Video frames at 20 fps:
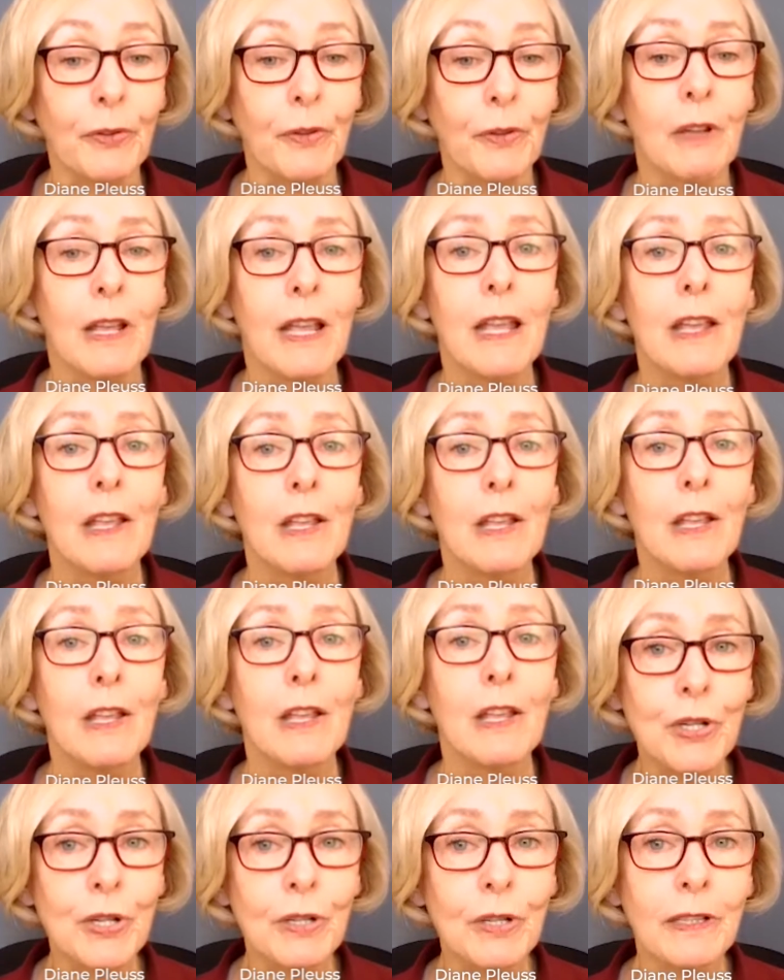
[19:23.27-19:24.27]
So
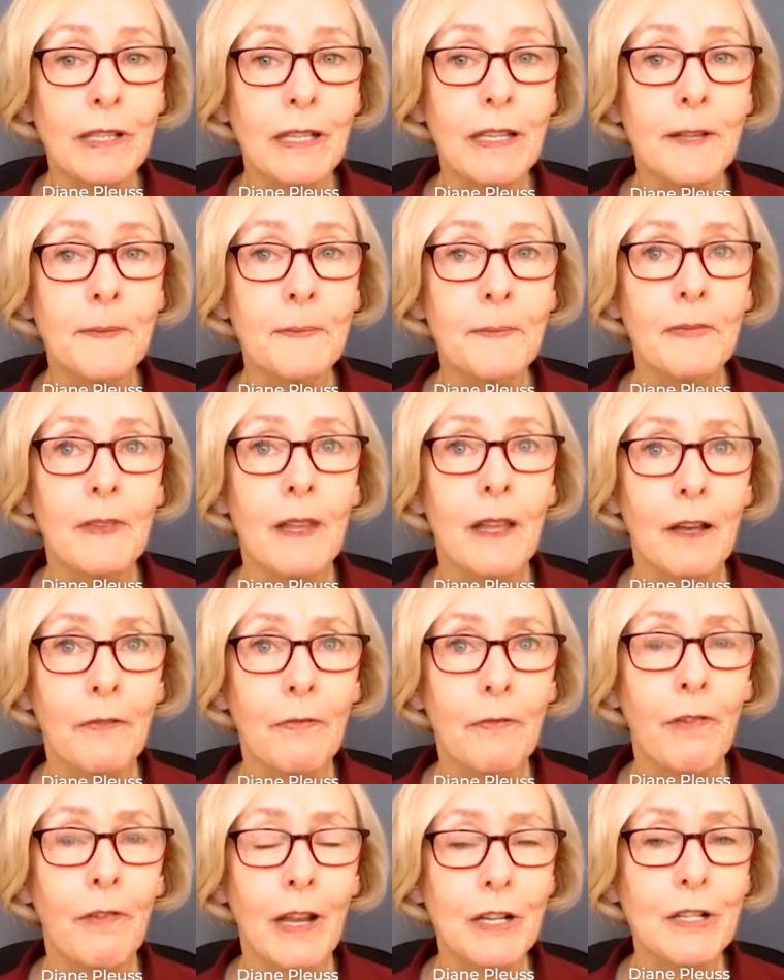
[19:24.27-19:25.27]
usually a
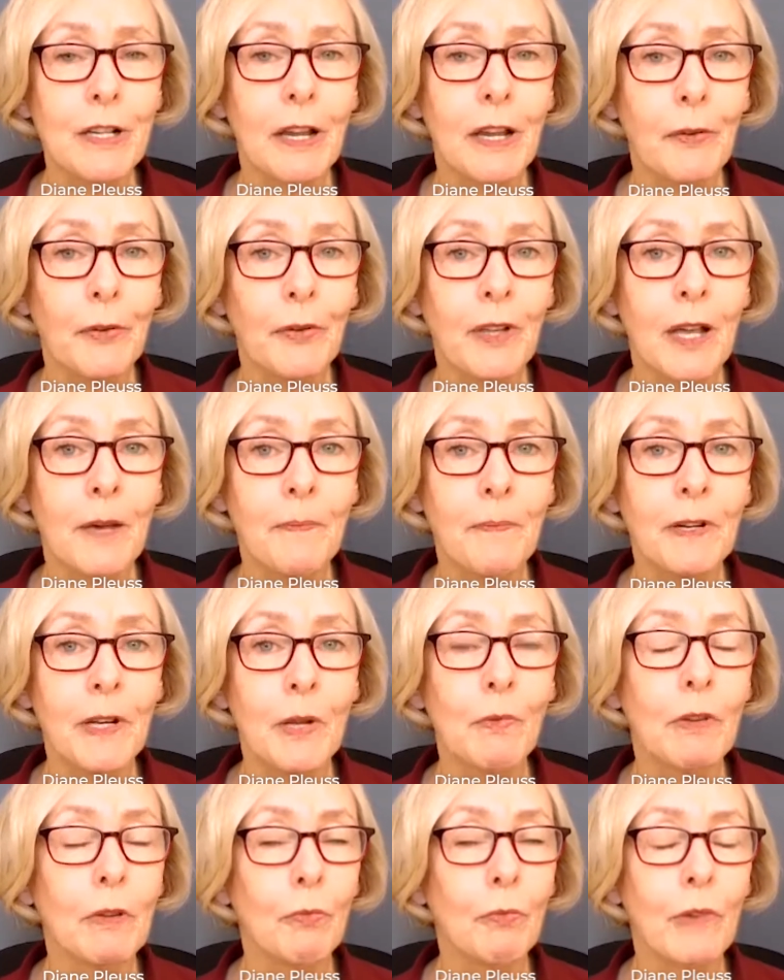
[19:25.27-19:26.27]
franchise
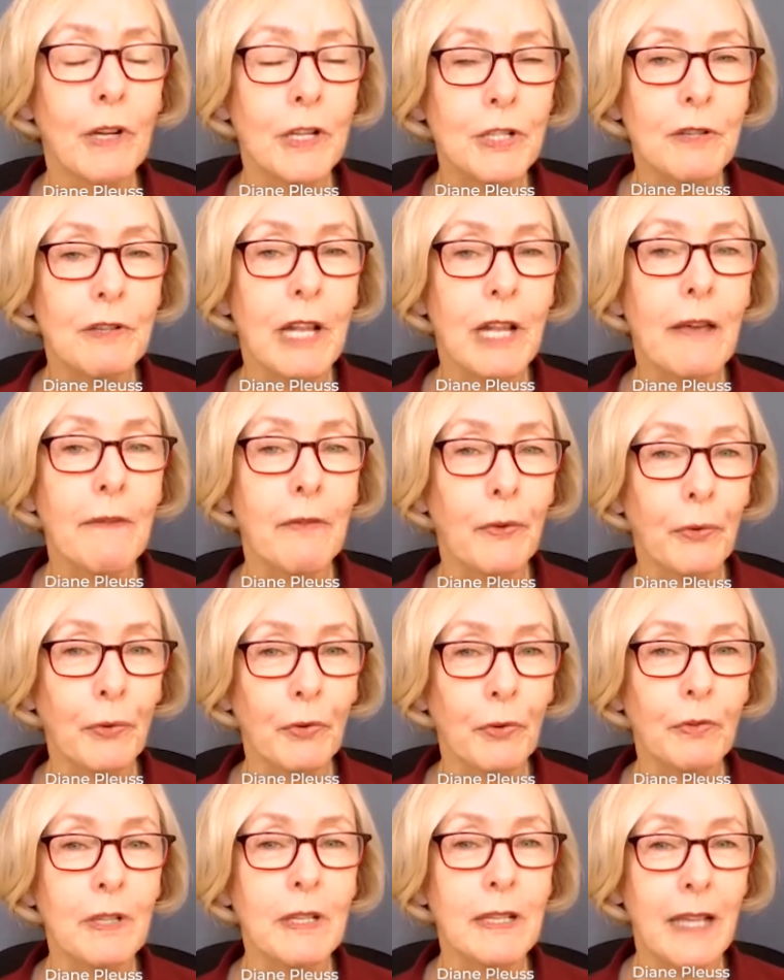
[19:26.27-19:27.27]
company will want you to have a
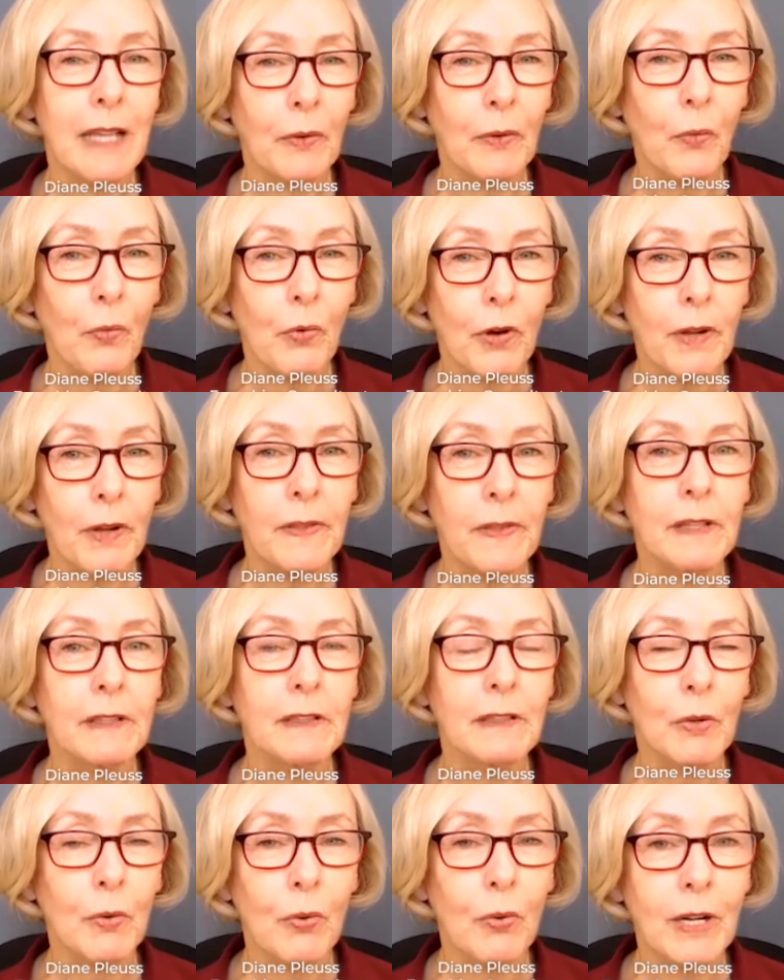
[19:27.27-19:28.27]
certain net worth
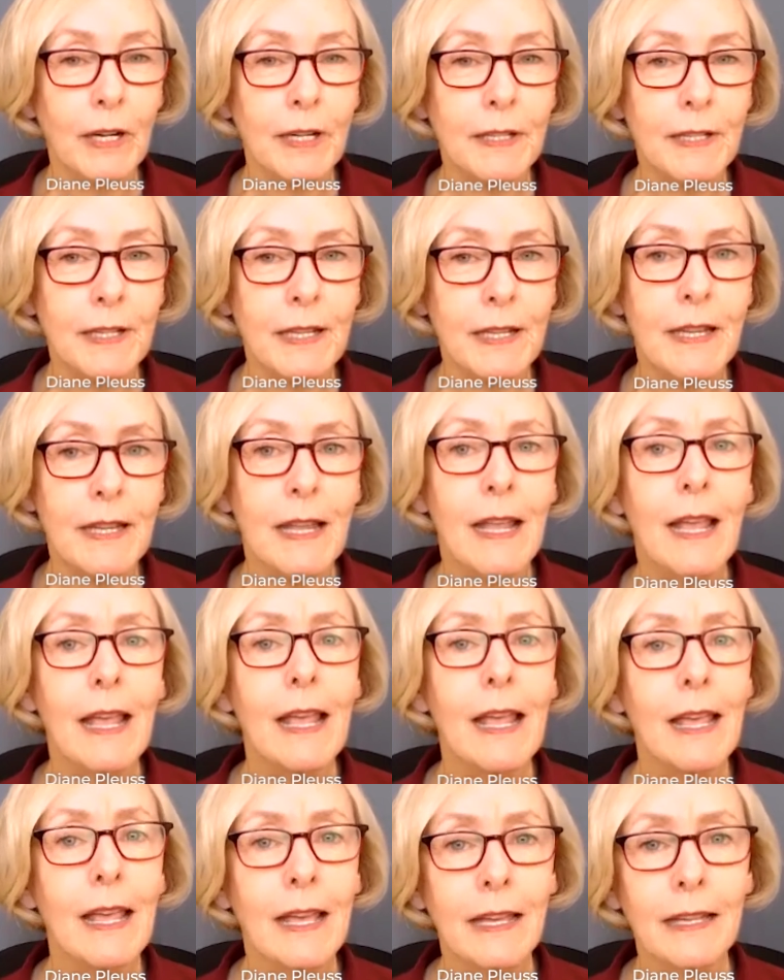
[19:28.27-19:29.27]
and liquidity
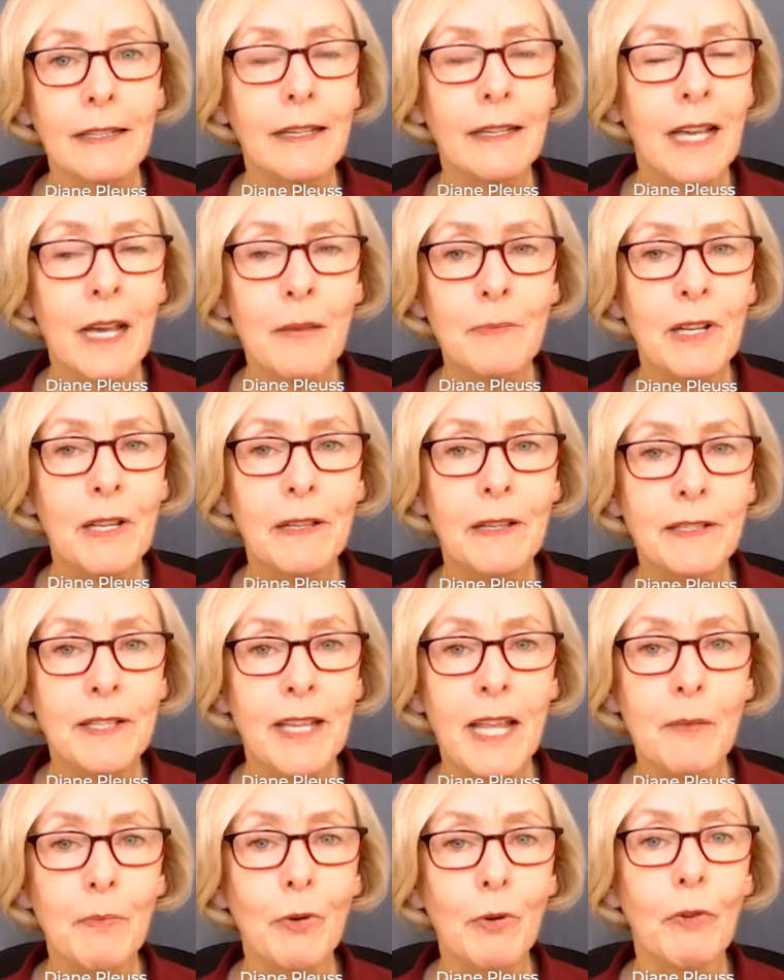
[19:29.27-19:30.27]
and come to the
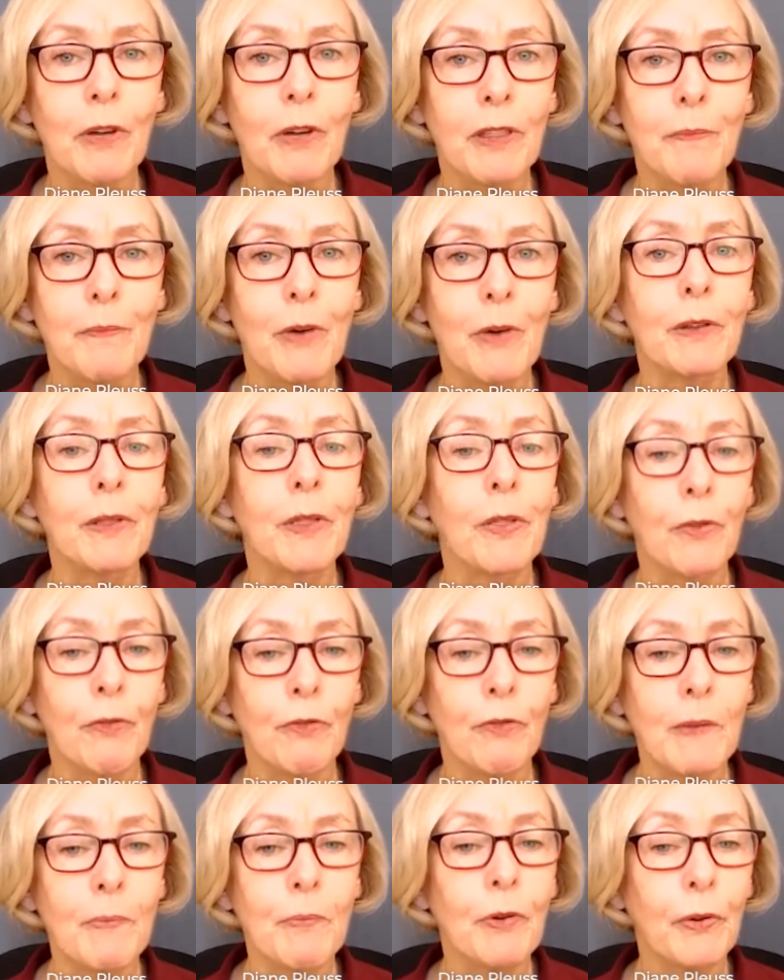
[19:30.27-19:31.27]
table with about
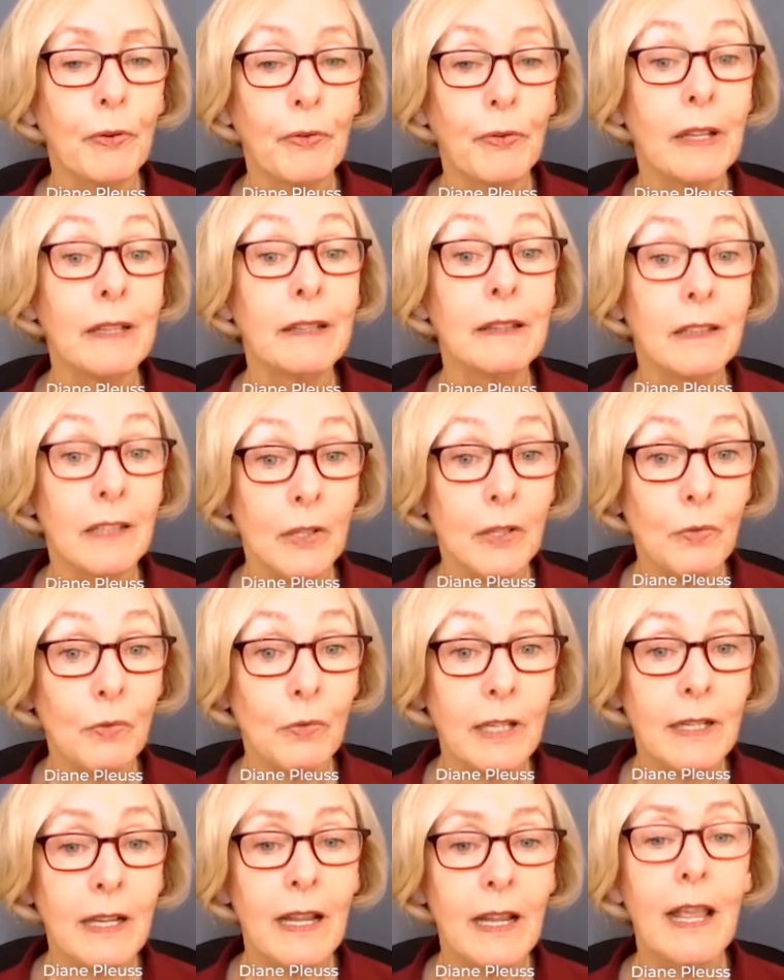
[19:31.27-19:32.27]
30%
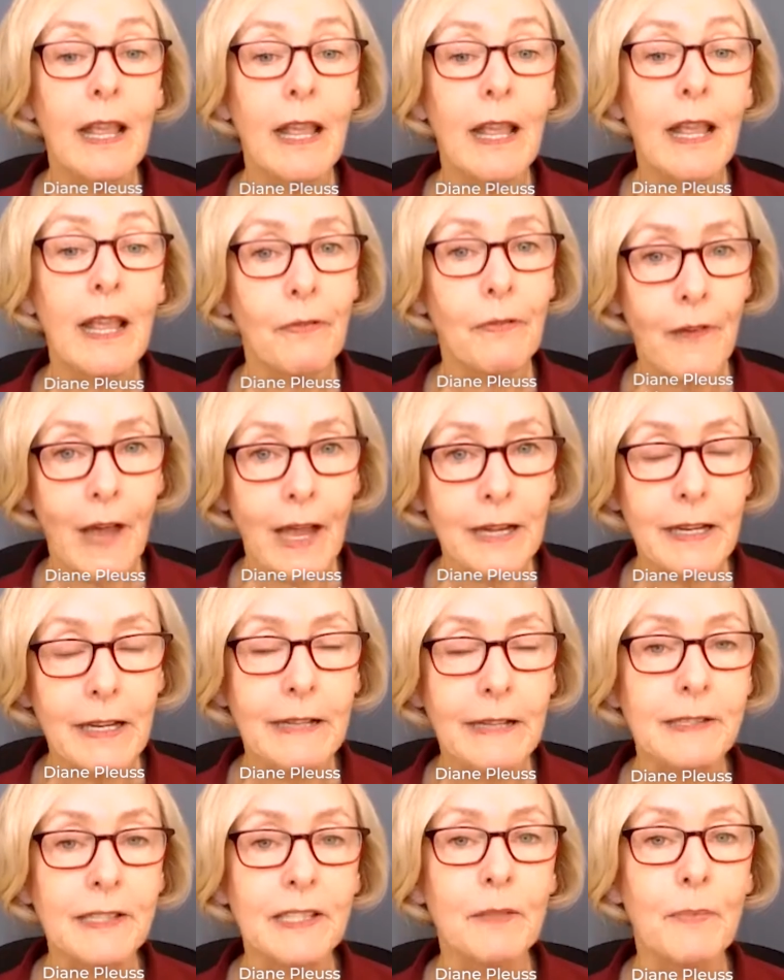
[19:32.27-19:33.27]
liquid and
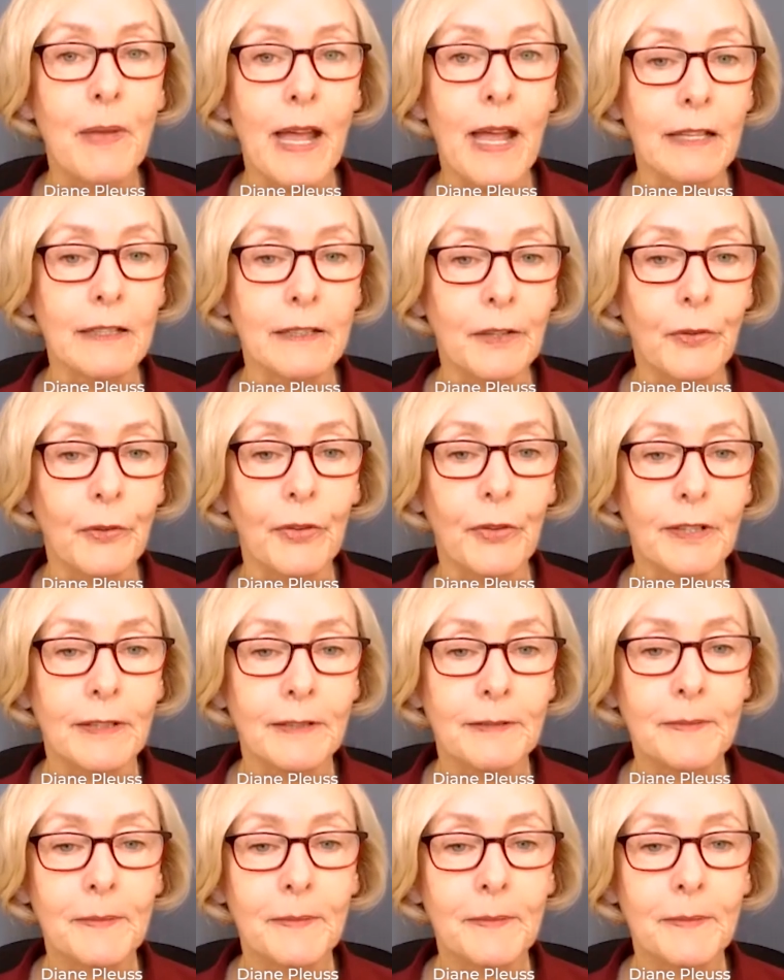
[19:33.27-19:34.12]
finance the balance.